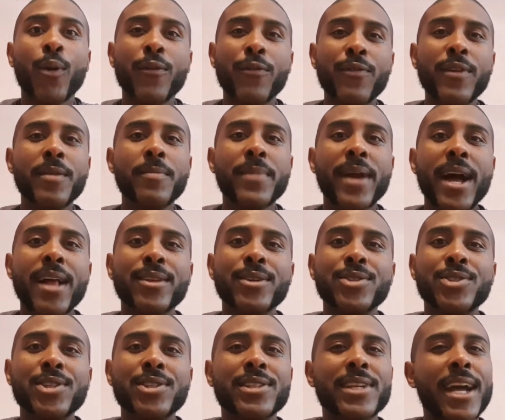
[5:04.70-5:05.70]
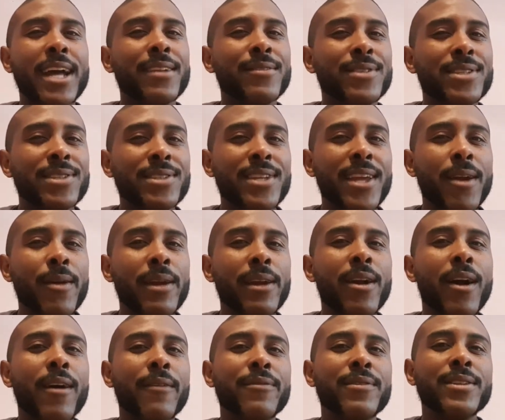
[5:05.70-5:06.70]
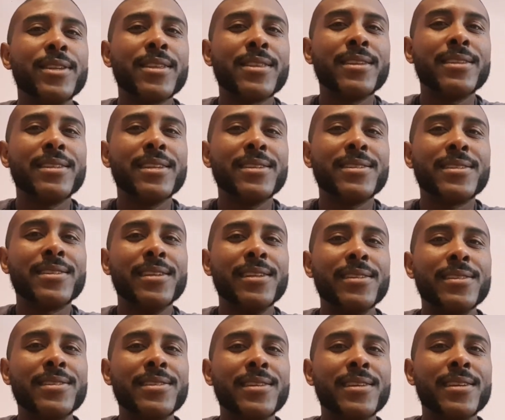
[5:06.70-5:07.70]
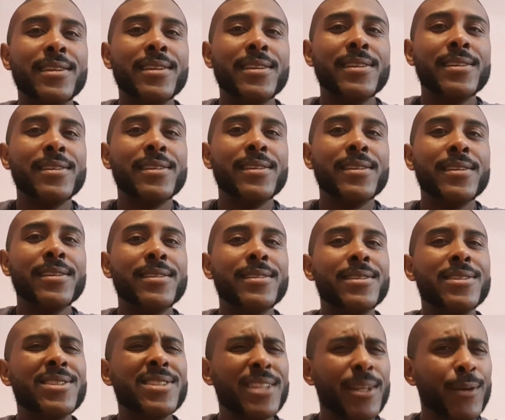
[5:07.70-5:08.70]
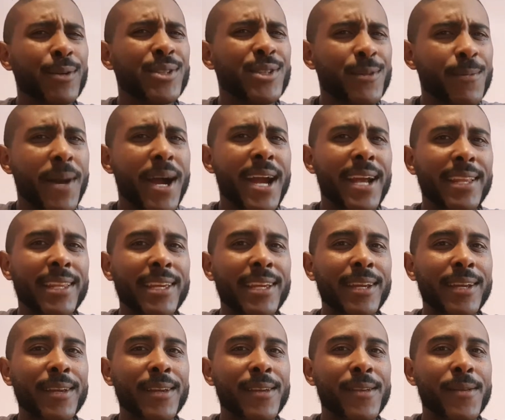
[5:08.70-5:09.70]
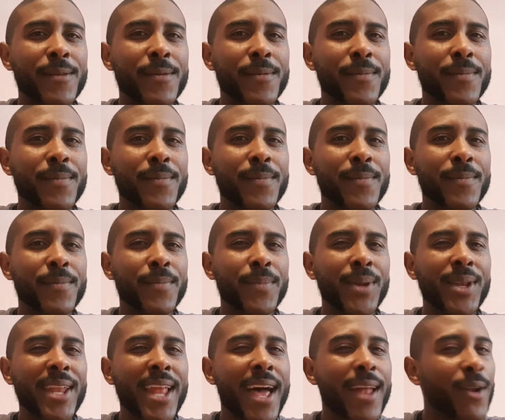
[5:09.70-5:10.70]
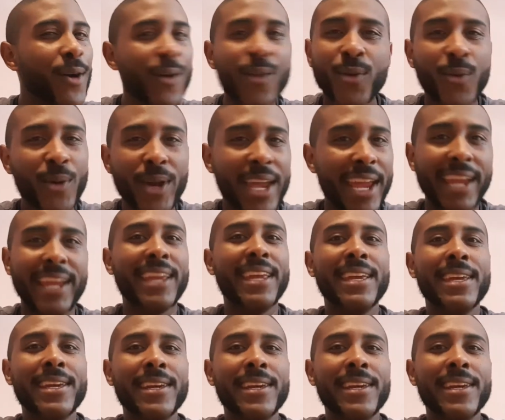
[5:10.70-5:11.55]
where Finn Balor is just kind of staring off into the distance. Still smiling, but not all the way.